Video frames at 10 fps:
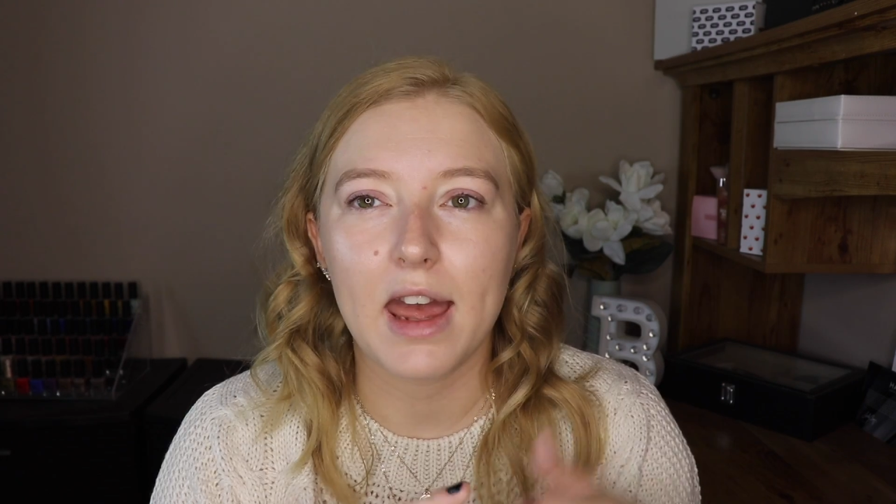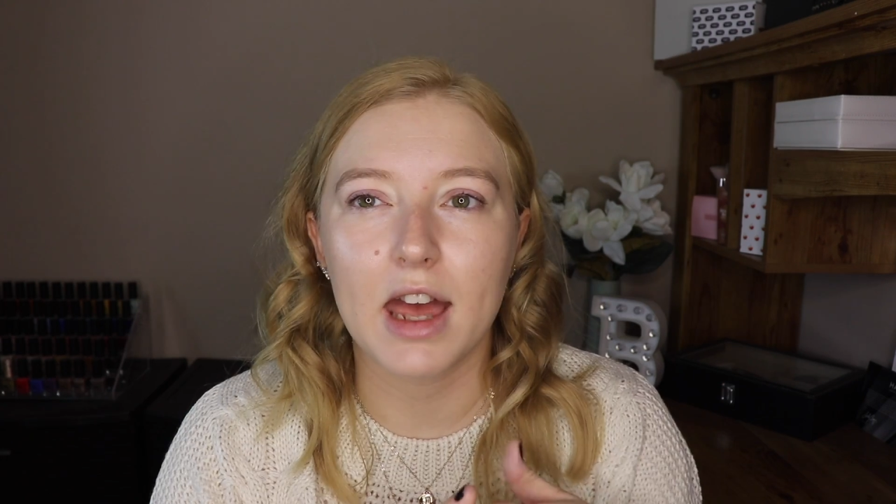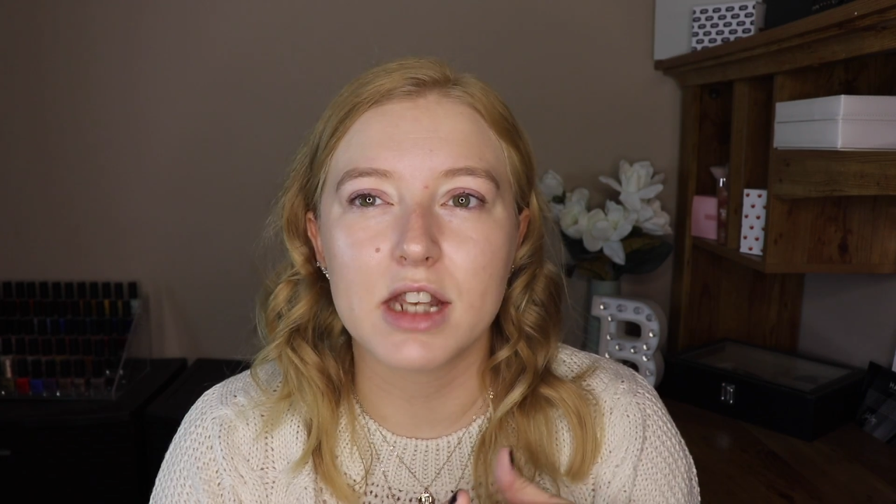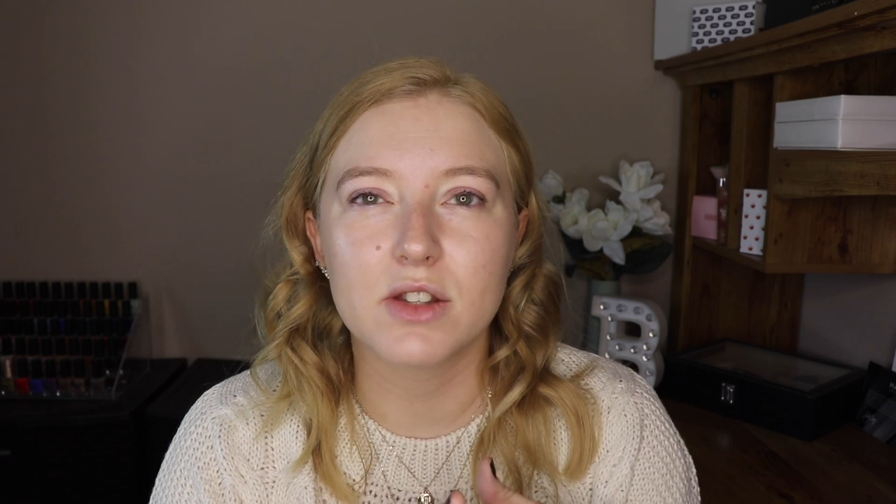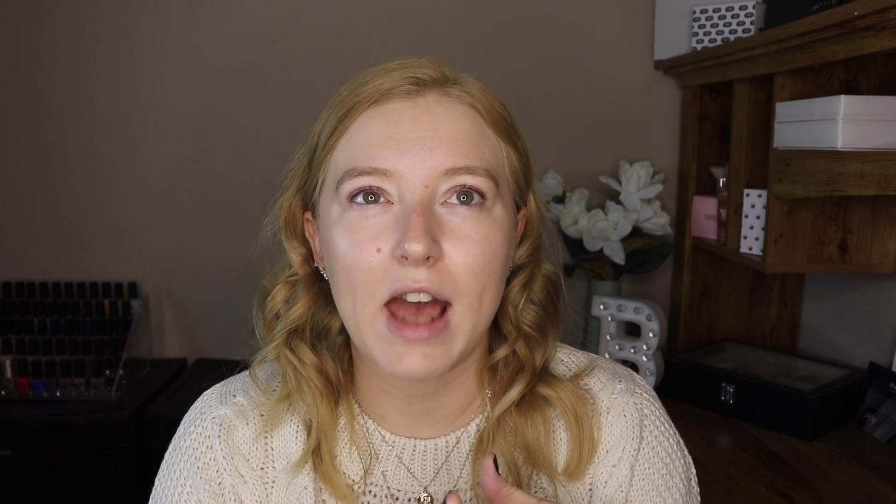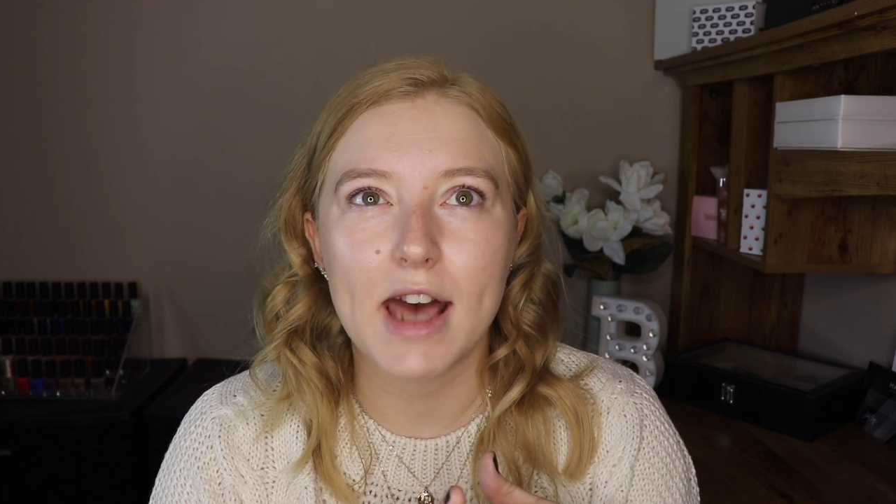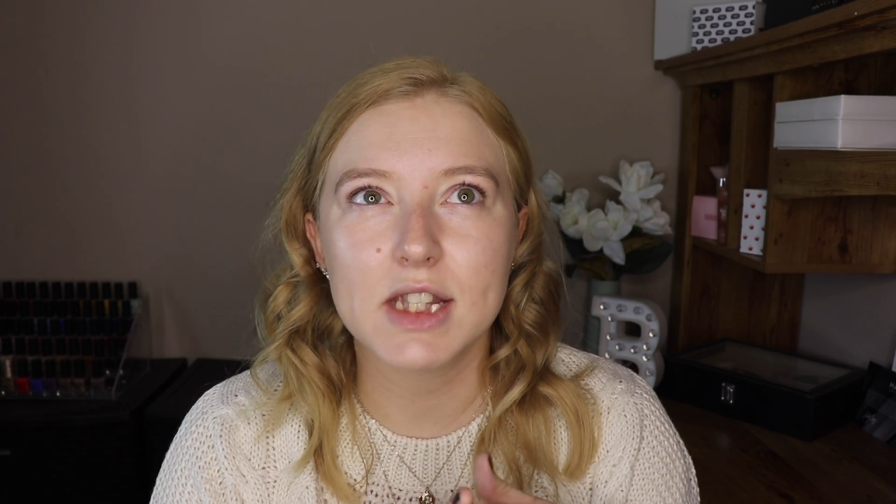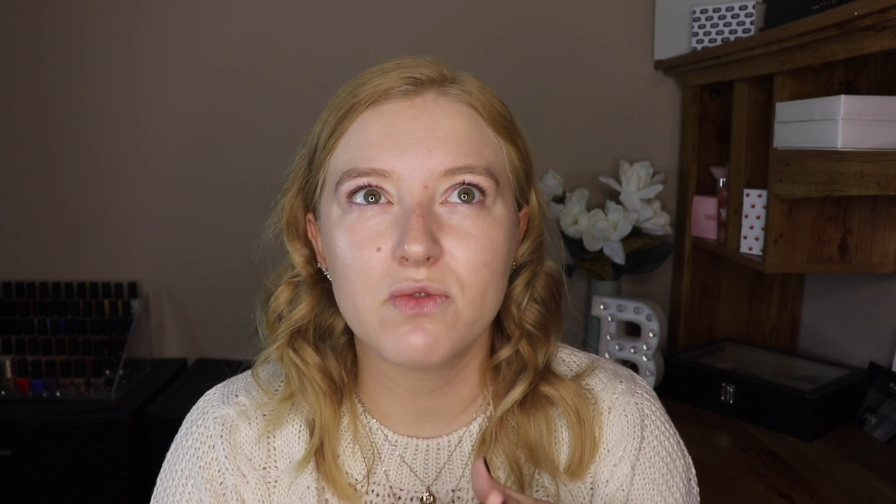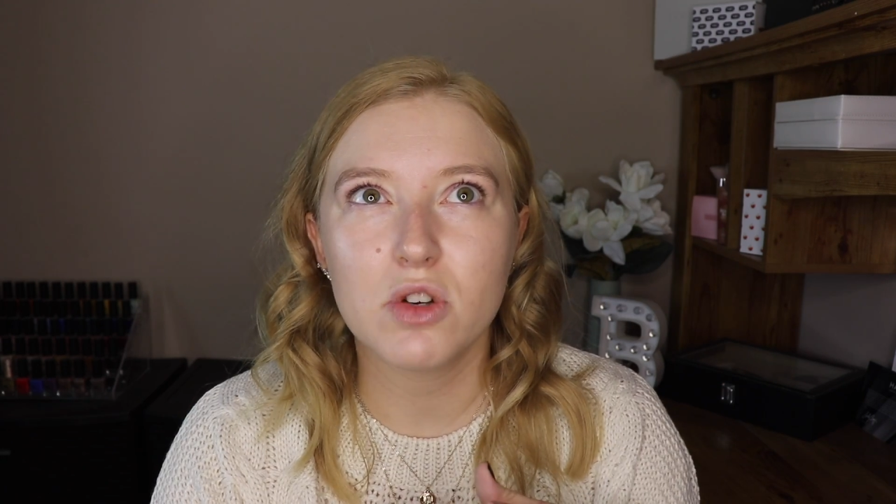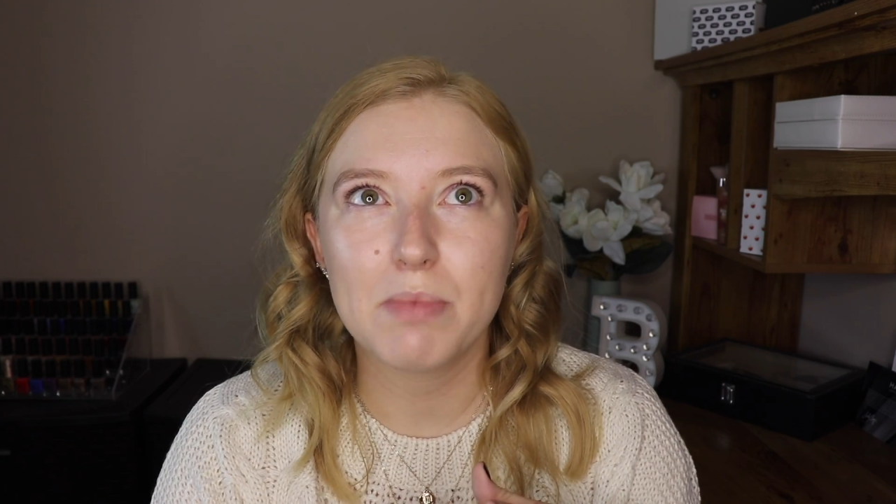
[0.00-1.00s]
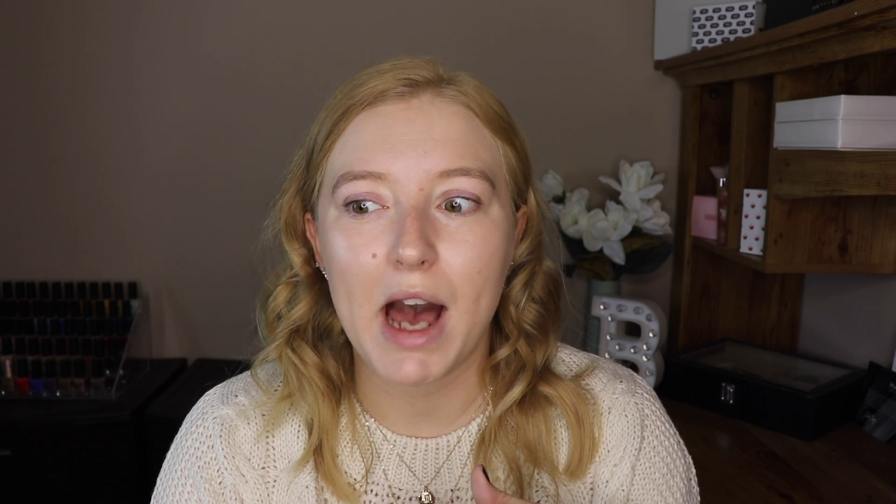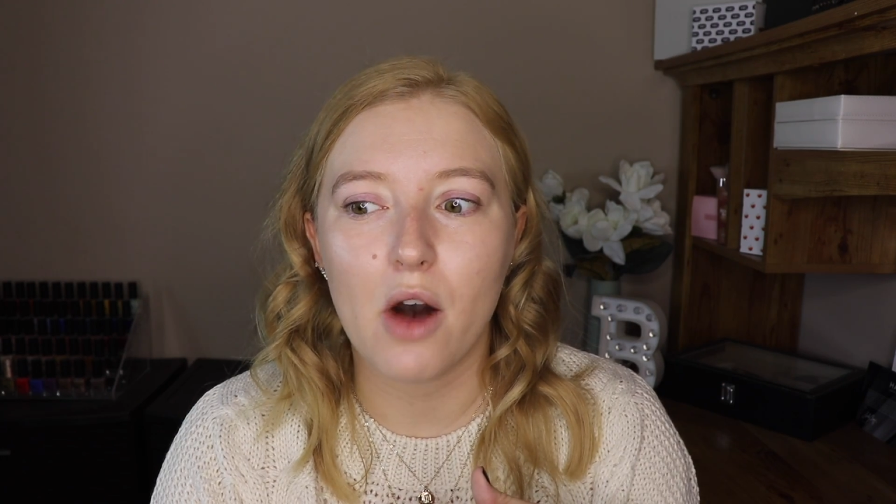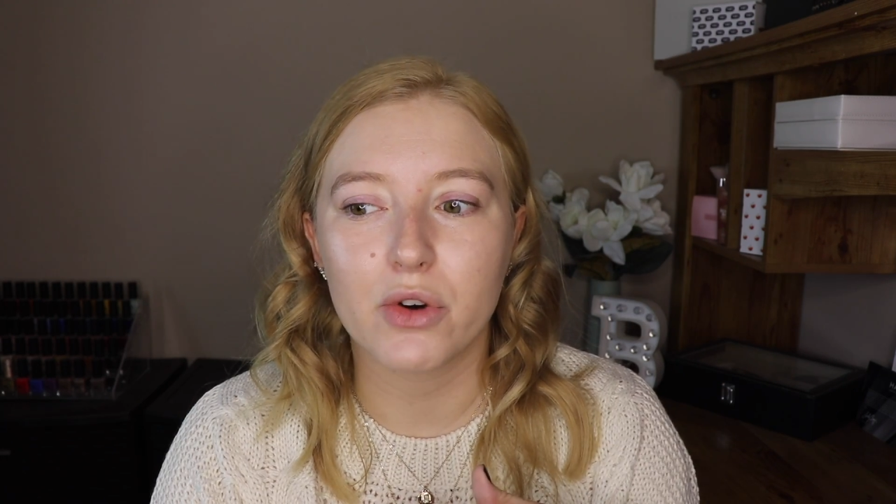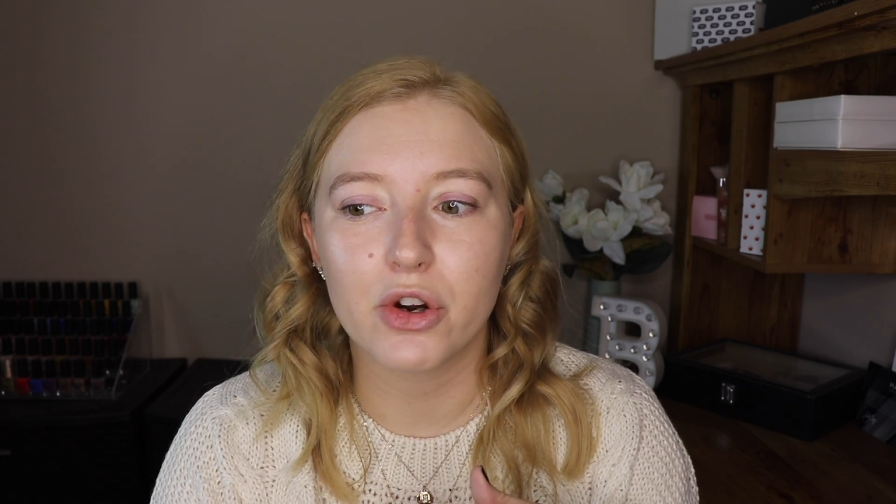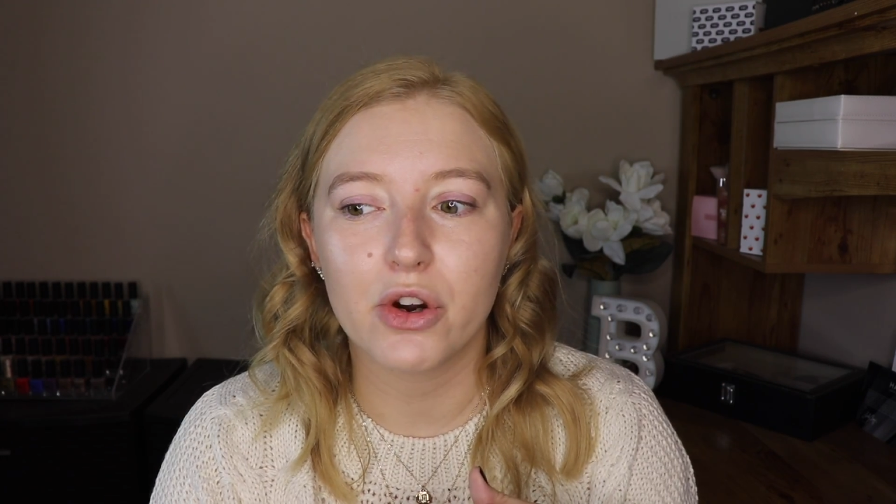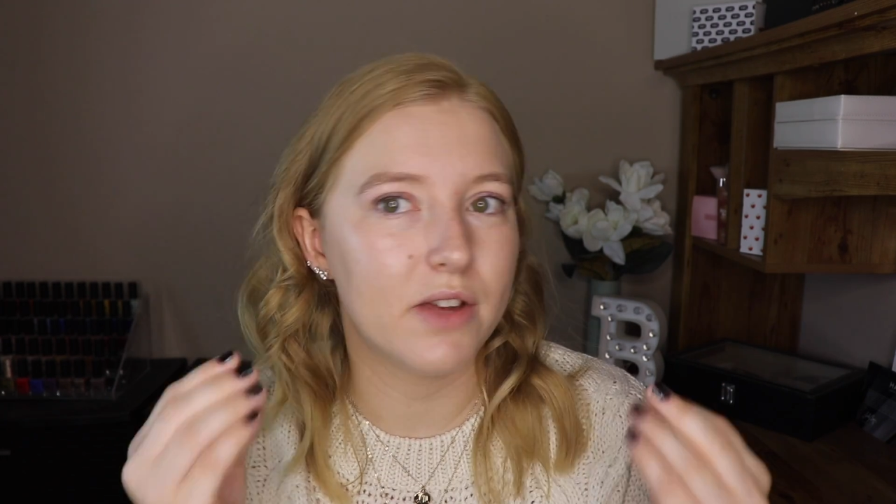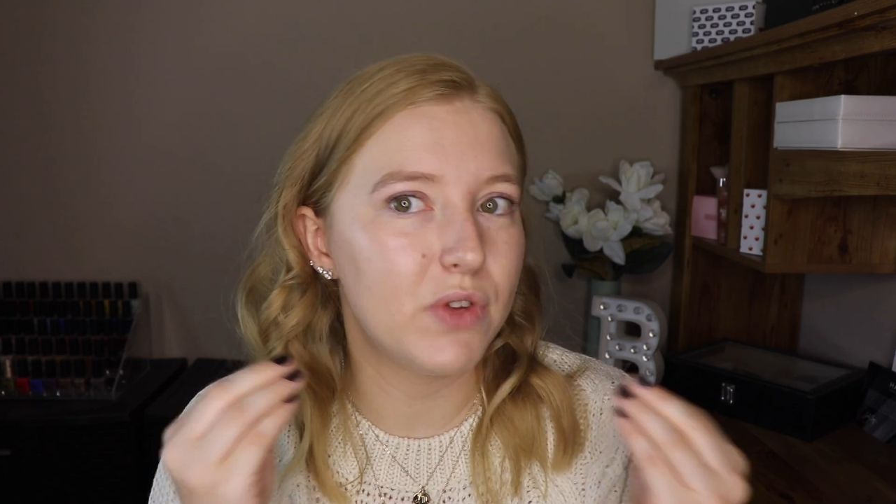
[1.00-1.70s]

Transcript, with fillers: And as for powder,